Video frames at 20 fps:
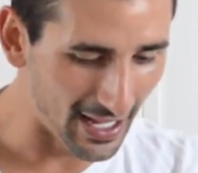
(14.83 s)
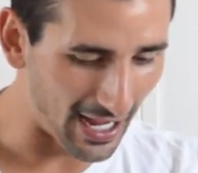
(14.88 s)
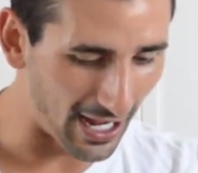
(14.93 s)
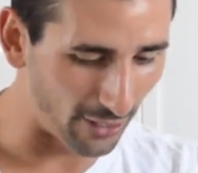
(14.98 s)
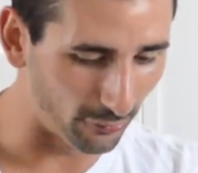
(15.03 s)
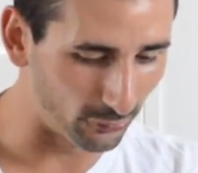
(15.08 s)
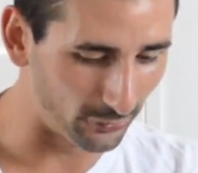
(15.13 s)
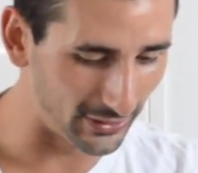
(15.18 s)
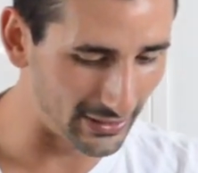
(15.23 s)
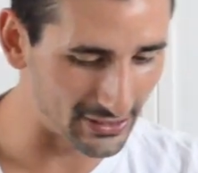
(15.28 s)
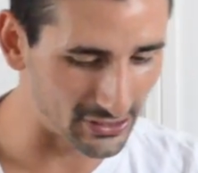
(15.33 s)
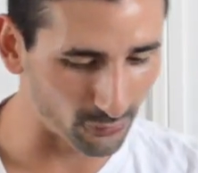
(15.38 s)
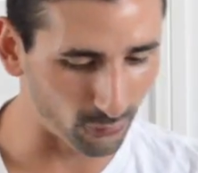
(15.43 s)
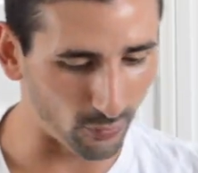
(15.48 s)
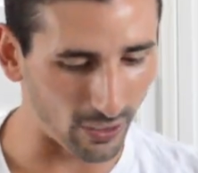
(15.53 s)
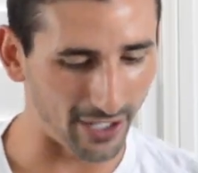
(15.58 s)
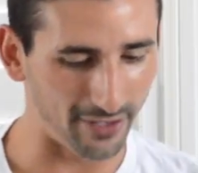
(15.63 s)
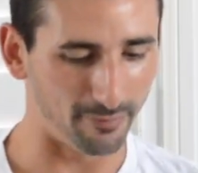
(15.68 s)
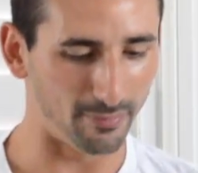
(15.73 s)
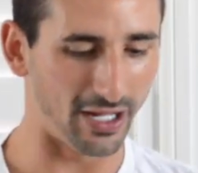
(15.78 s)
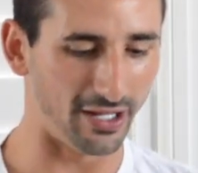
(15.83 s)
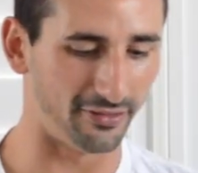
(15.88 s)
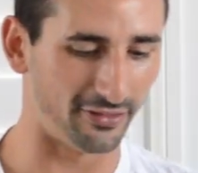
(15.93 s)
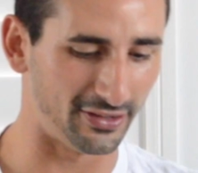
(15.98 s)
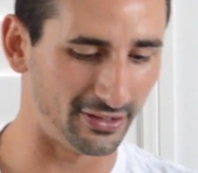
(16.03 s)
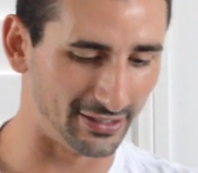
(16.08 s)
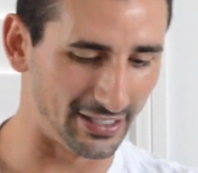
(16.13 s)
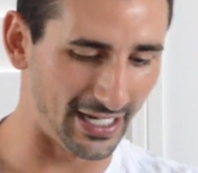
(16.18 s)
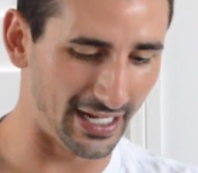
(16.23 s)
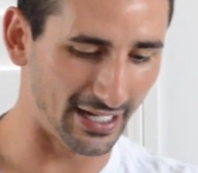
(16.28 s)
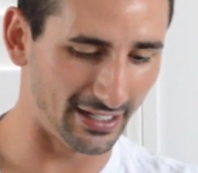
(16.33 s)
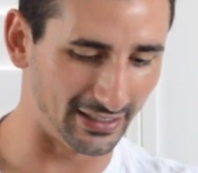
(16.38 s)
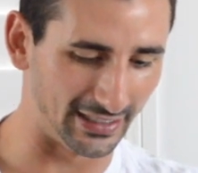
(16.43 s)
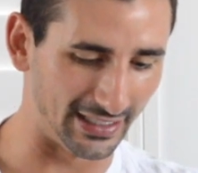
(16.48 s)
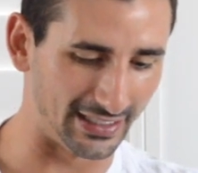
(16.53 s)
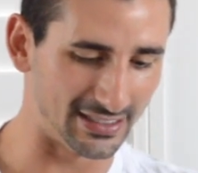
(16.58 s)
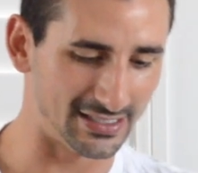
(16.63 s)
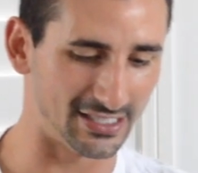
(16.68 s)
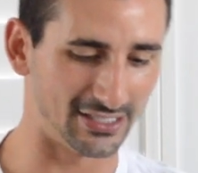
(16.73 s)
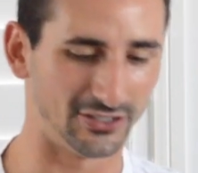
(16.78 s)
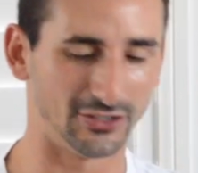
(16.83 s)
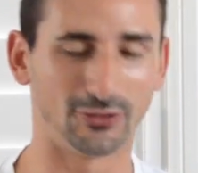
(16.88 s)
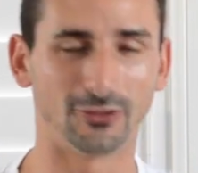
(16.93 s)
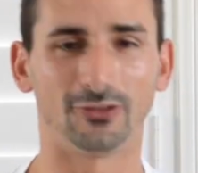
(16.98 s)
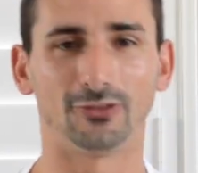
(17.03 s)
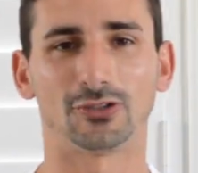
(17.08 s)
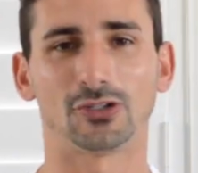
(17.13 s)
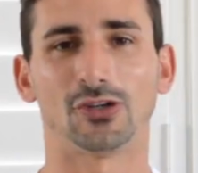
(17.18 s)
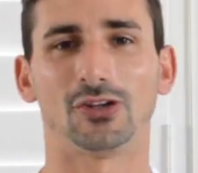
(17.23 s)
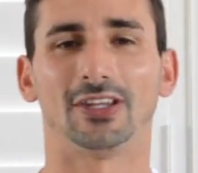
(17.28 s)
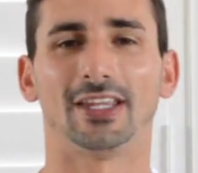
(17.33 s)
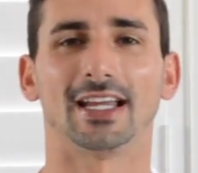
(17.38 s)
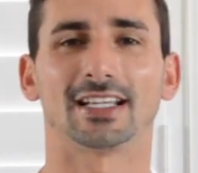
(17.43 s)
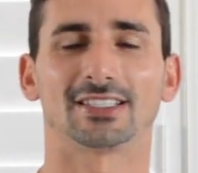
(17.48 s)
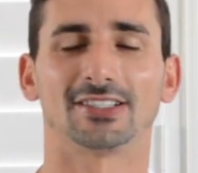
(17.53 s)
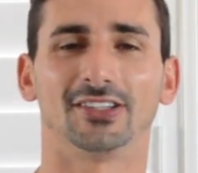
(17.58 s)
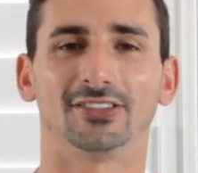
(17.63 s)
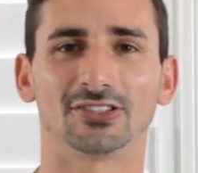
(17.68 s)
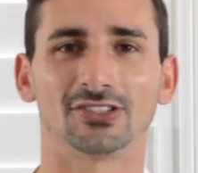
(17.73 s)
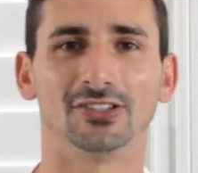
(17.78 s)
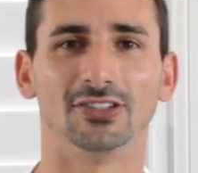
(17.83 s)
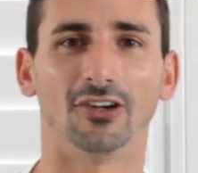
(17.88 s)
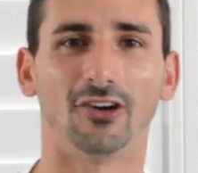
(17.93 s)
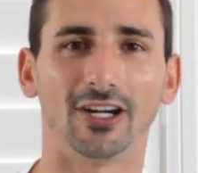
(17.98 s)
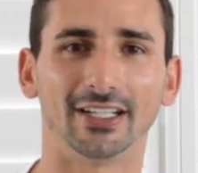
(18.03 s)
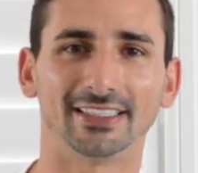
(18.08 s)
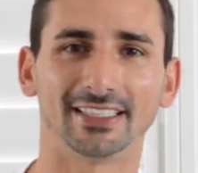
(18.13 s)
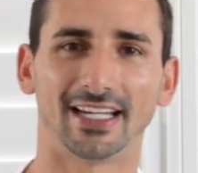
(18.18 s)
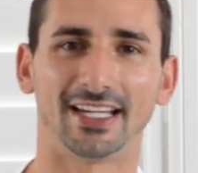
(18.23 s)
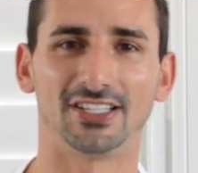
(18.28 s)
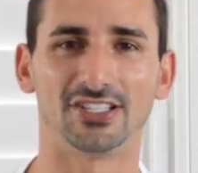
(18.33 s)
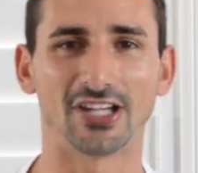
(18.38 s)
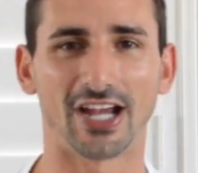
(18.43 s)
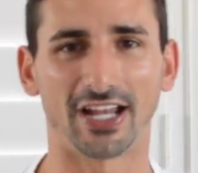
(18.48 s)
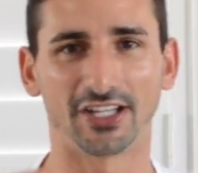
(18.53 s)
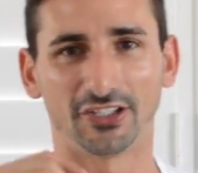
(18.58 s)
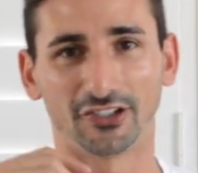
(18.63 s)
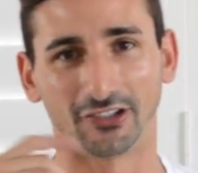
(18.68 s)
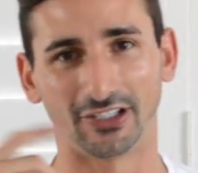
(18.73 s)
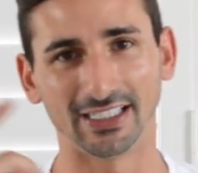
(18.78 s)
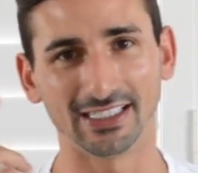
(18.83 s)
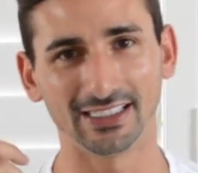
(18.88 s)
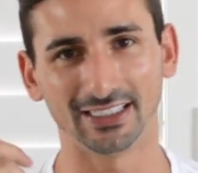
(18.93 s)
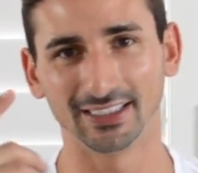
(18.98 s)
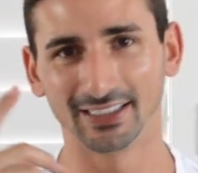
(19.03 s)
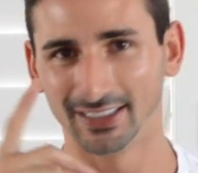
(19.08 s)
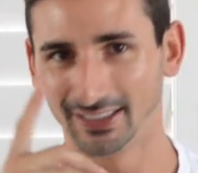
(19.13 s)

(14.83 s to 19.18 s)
We're into 1 month down into 2019, January,